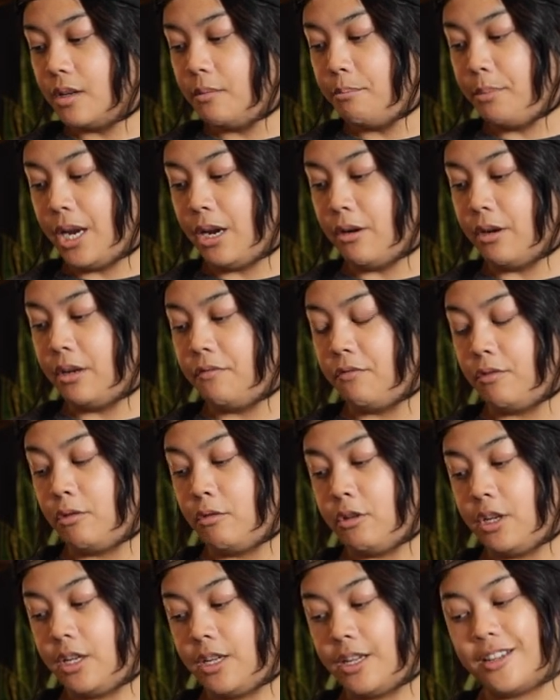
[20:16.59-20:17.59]
berry,
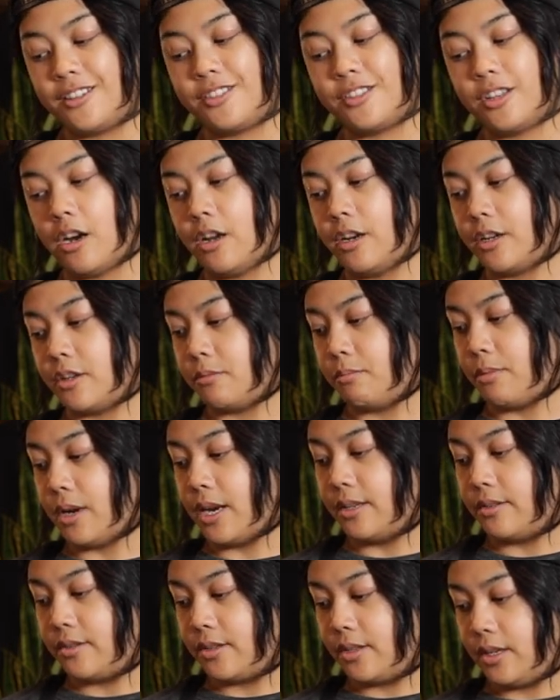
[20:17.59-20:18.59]
fruity, exotic,
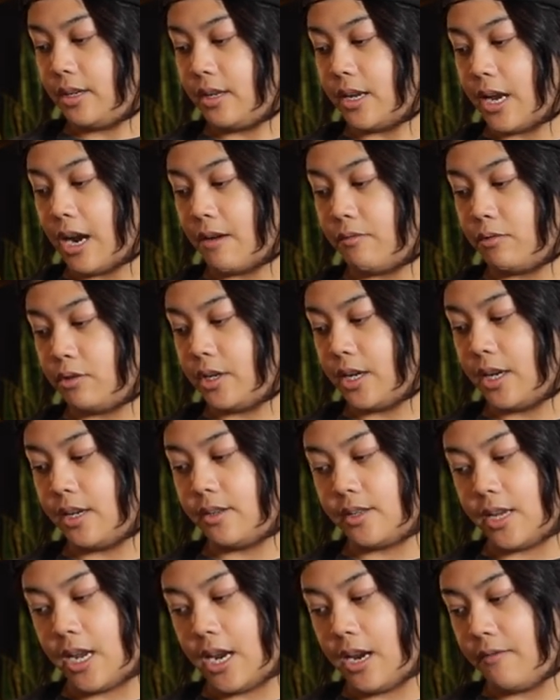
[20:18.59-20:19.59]
spicy,
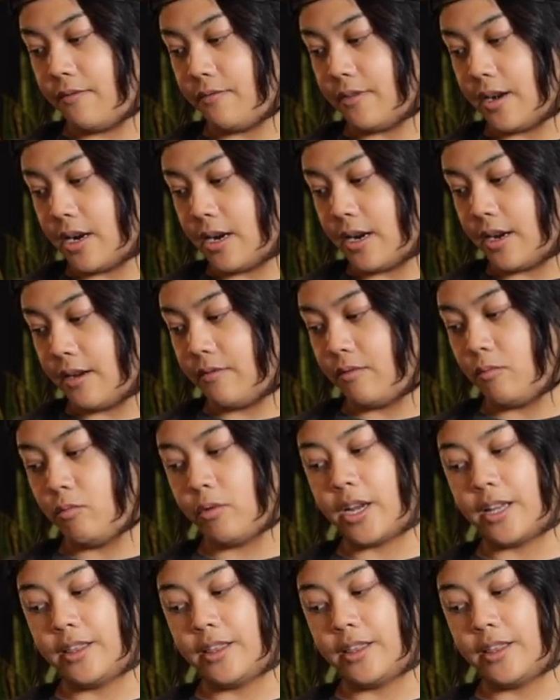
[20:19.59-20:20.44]
aftertaste, eight point five.